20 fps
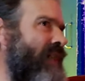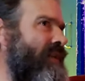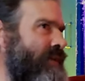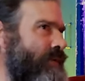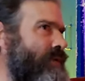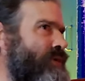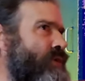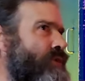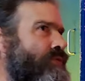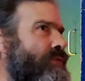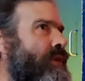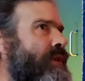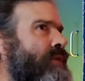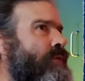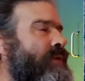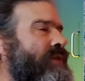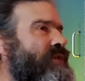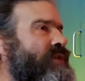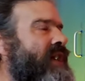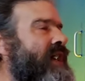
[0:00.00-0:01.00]
I think we should throw a
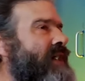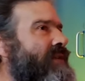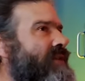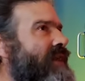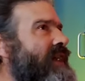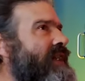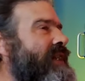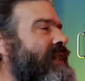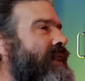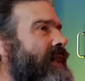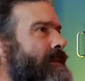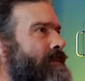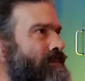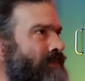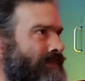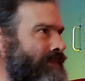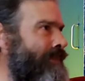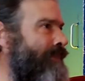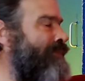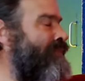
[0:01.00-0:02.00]
ritual. I like a,
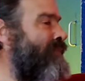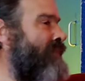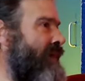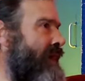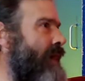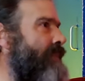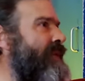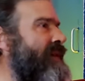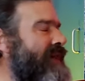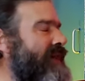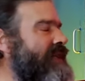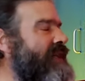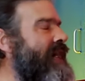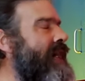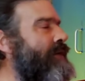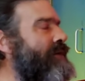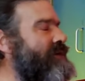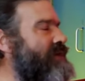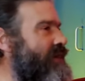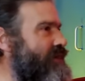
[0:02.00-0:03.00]
a bit like
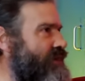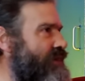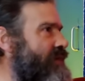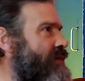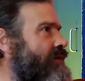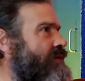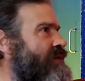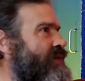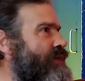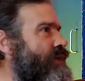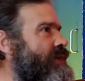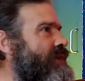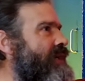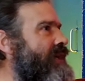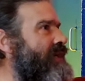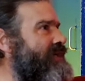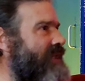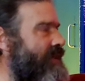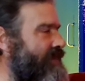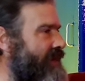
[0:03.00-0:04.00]
how he does. She'll, she'll
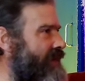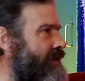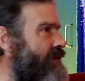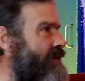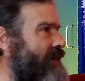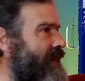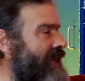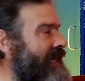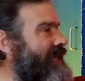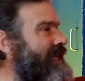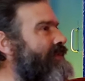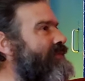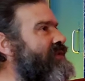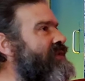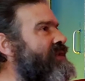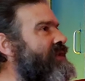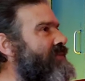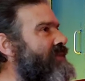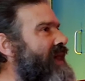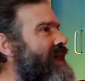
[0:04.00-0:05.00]
cut him and link him
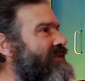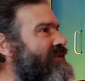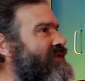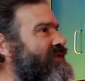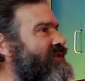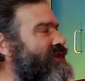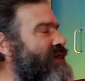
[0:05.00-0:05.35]
to the mask.